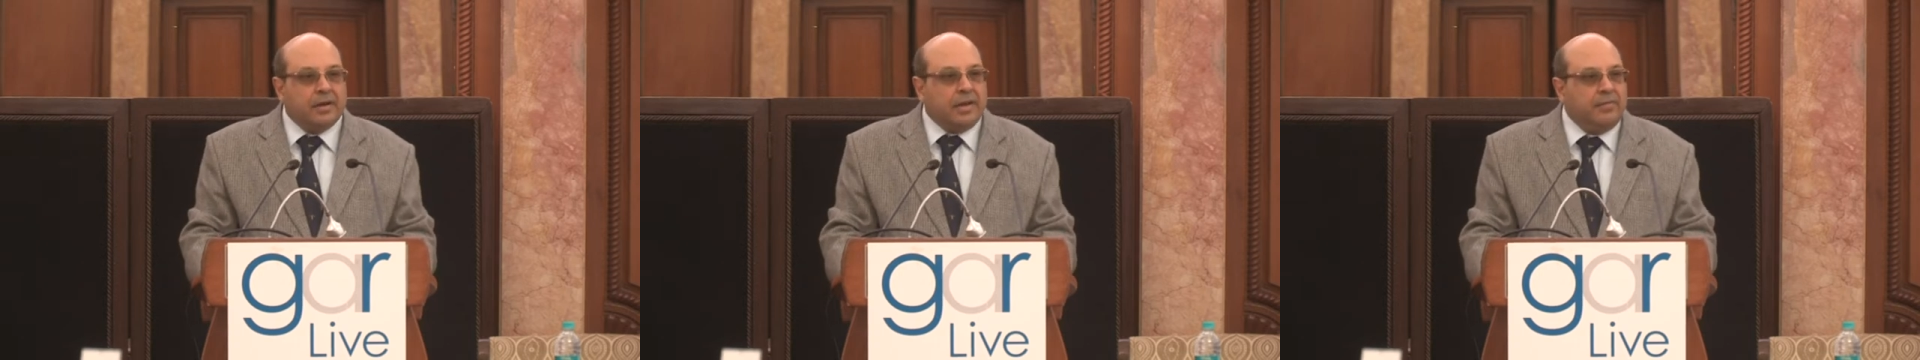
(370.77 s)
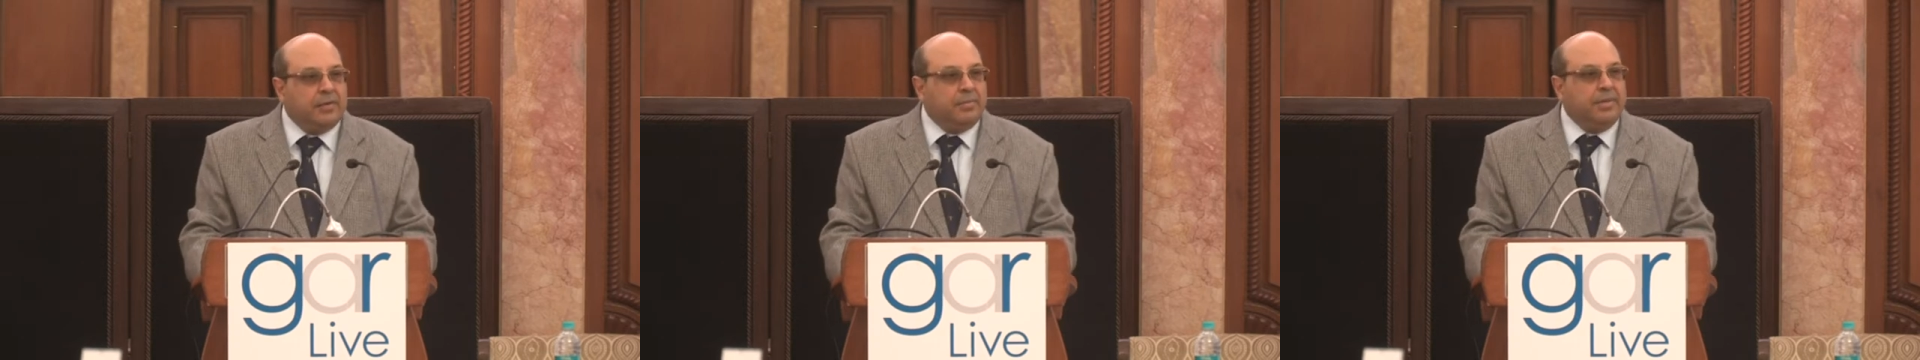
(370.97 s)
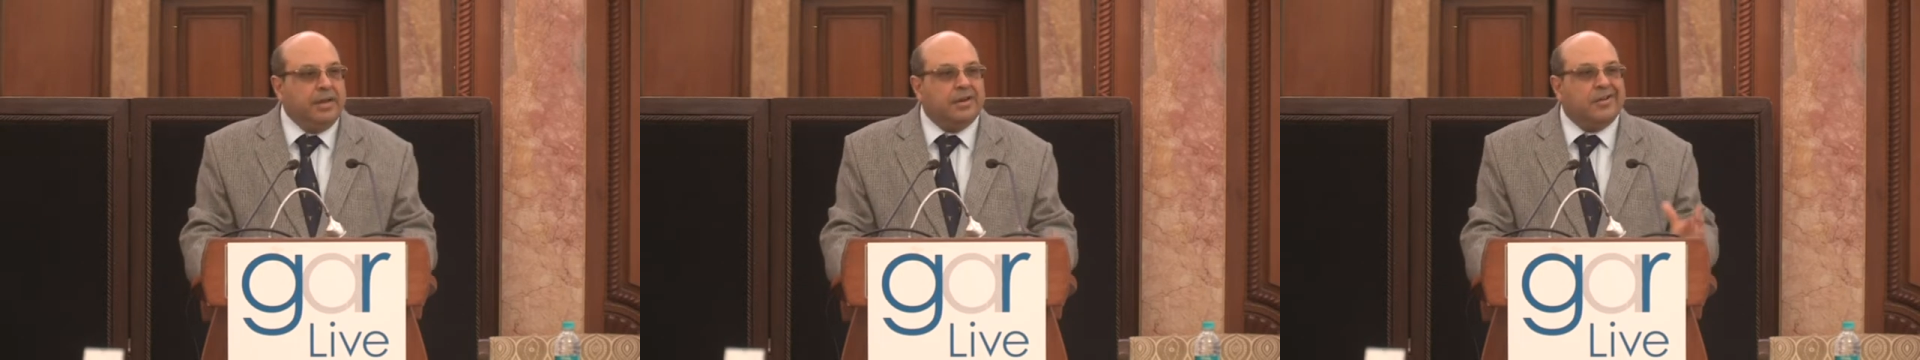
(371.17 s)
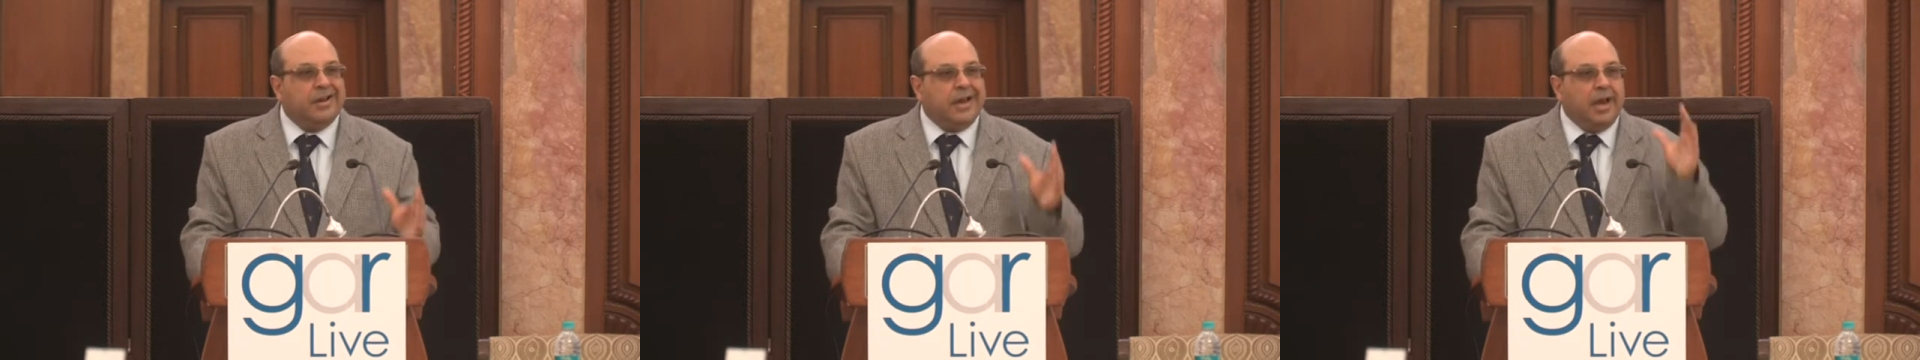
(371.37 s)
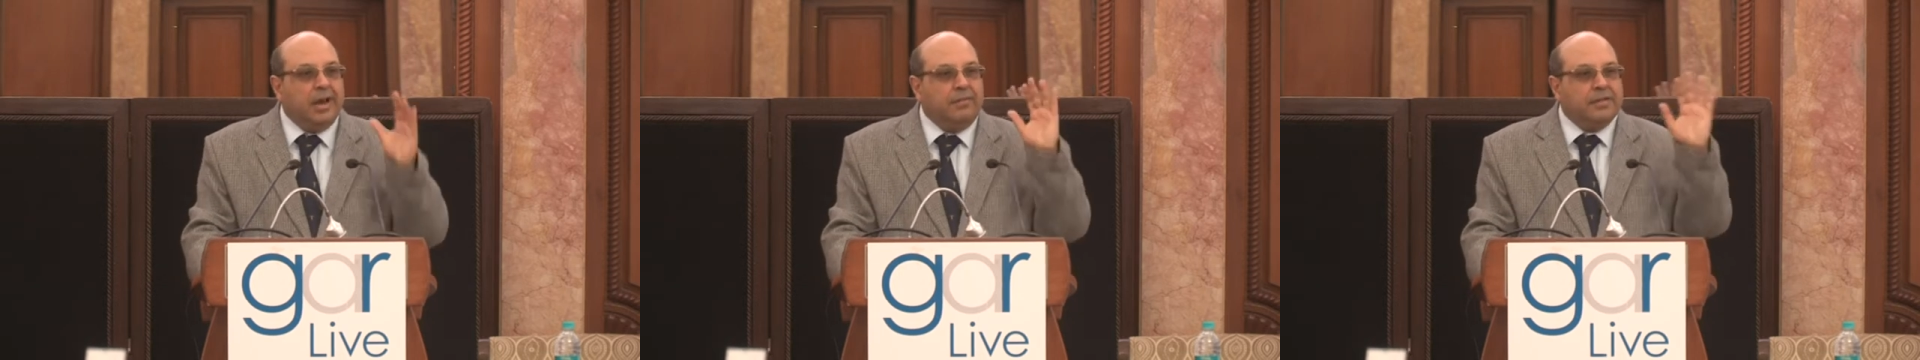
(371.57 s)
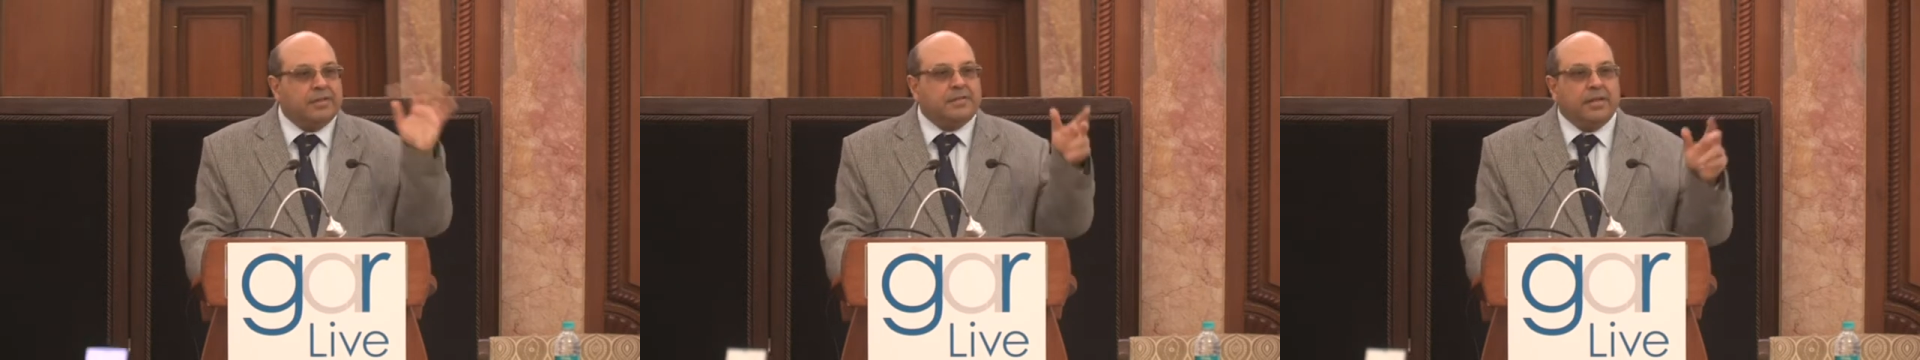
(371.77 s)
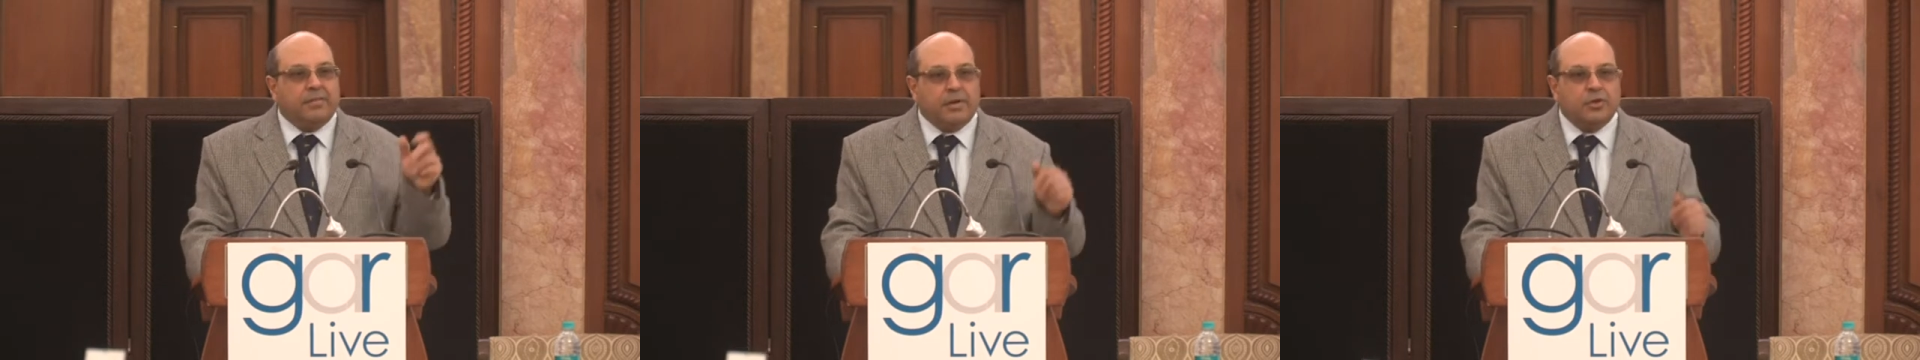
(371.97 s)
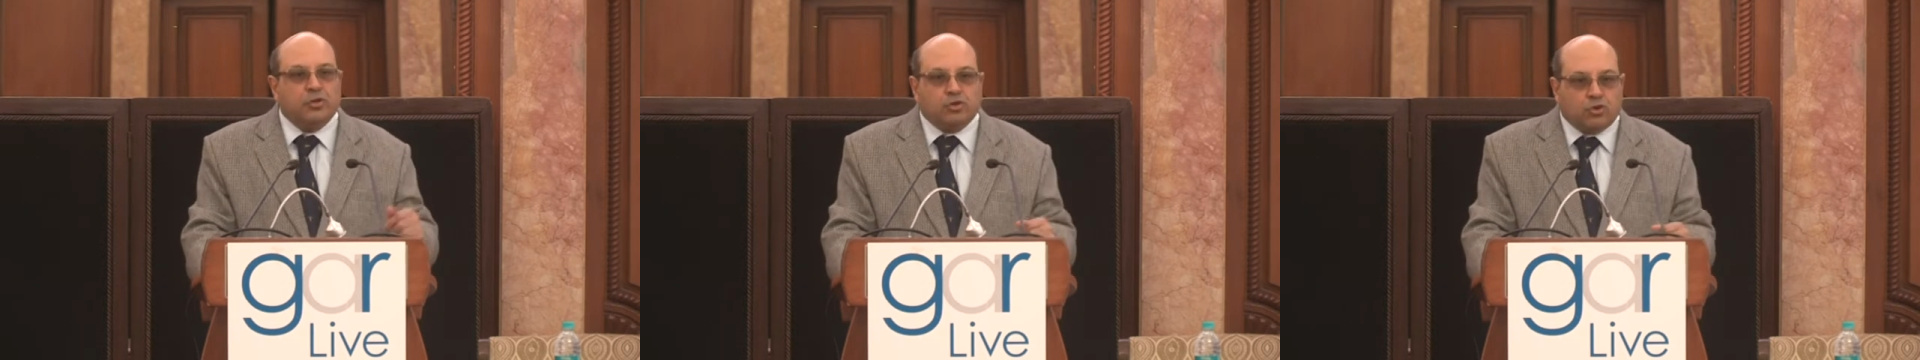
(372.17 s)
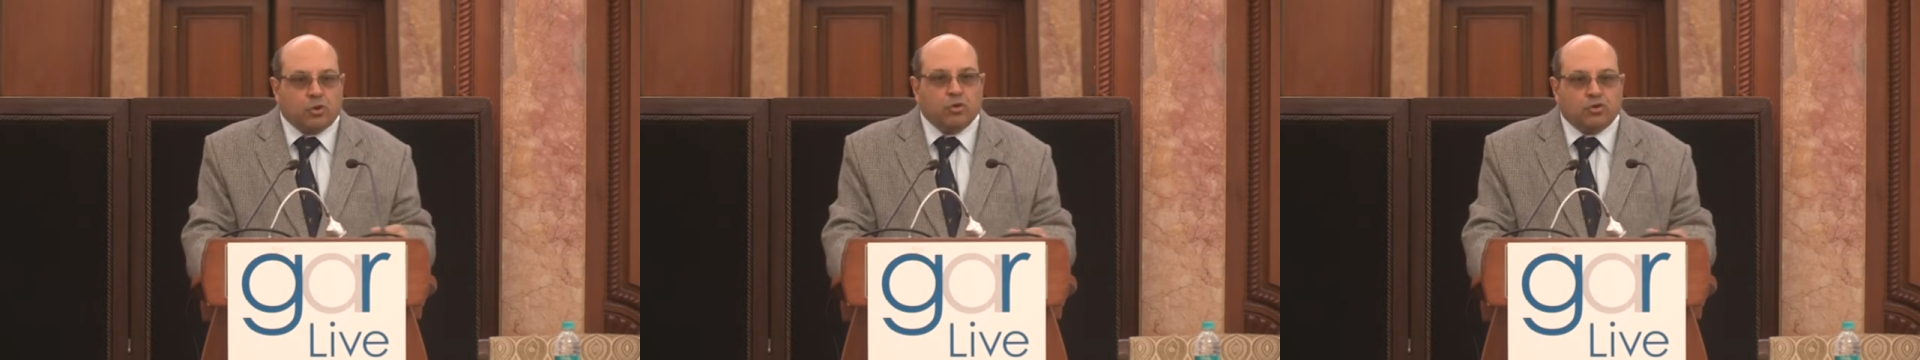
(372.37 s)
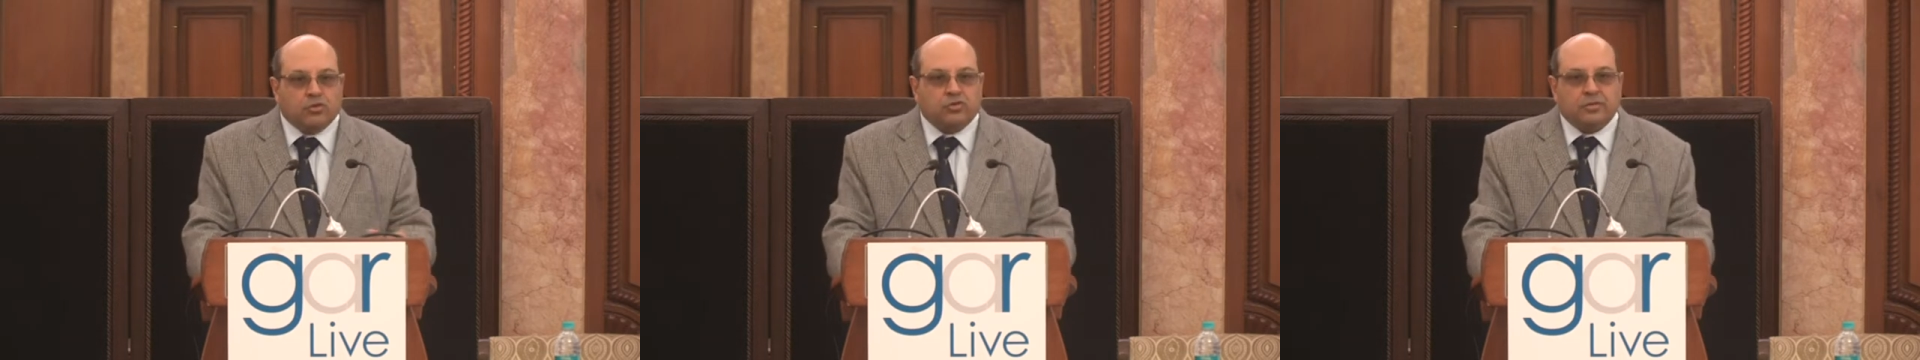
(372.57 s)
having been riddled with several
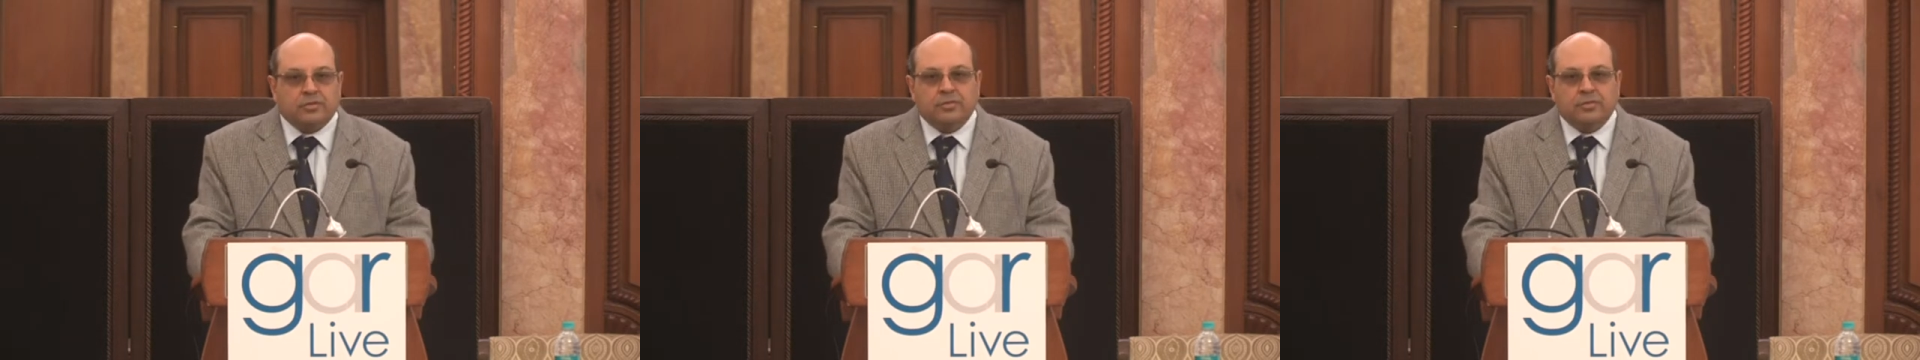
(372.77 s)
strokes.